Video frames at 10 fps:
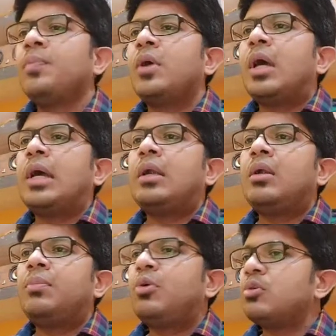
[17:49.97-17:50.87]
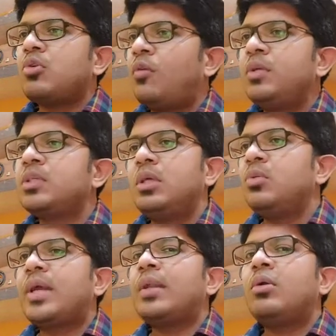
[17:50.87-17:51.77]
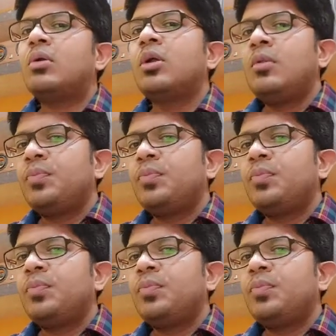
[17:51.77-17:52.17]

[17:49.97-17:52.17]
and because obviously you cannot